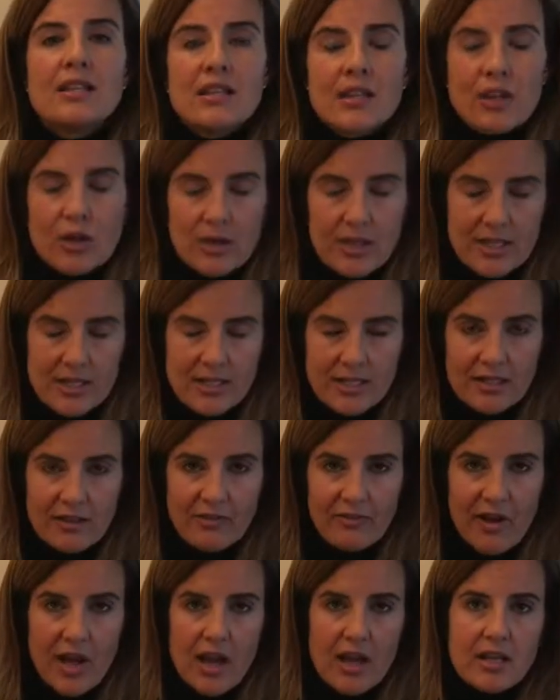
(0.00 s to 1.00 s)
They're easy to
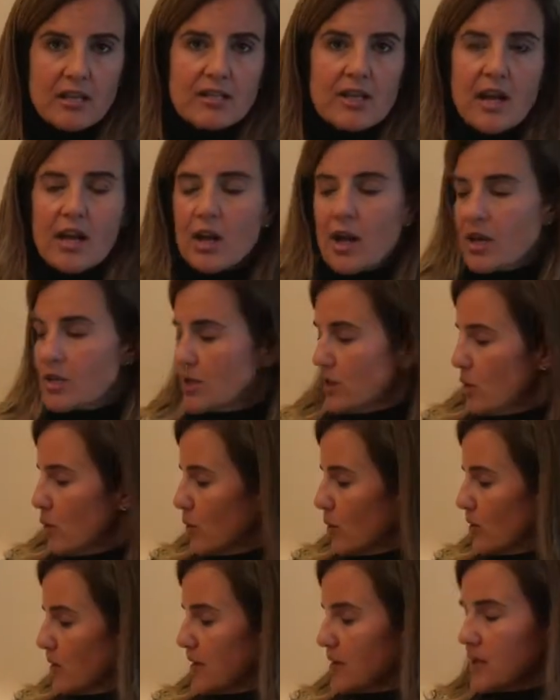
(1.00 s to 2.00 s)
find. I actually
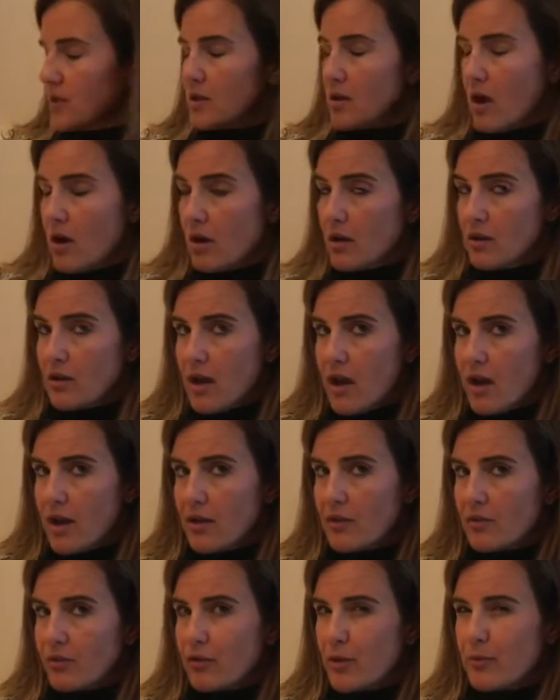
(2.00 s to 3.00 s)
ordered these
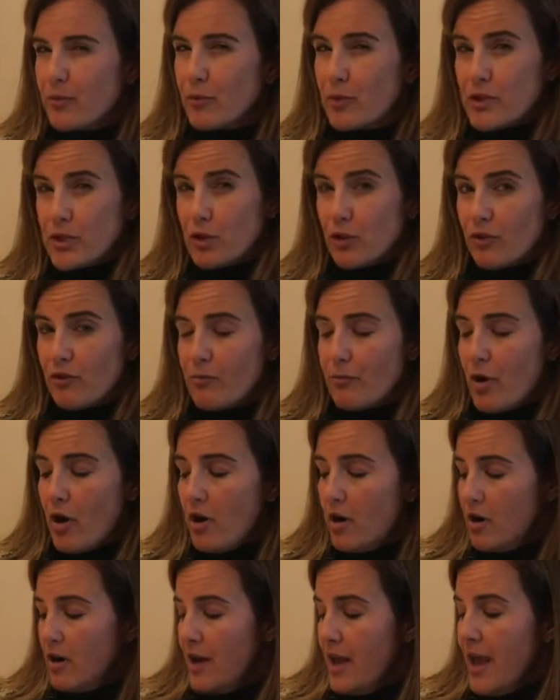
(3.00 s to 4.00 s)
online from Reserve
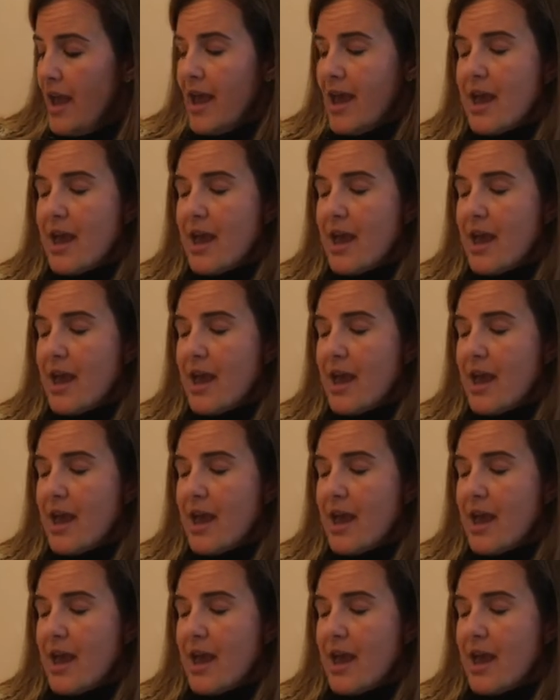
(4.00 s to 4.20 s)
Bar,